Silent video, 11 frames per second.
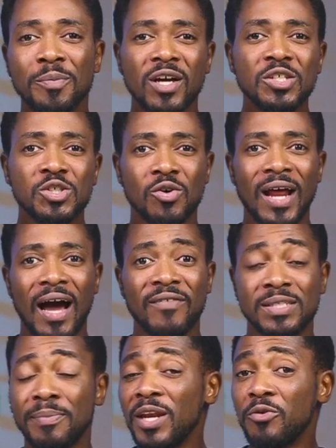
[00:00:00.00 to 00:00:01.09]
because you don't have
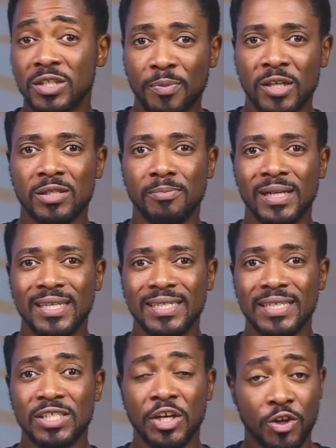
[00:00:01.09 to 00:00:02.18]
as many
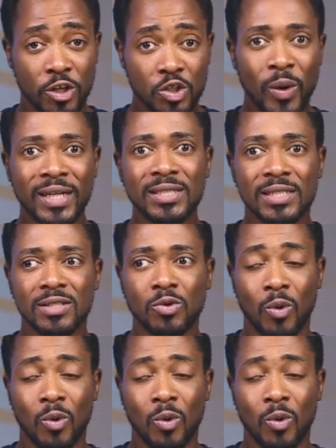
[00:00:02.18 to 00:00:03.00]
responsibilities in your 20s,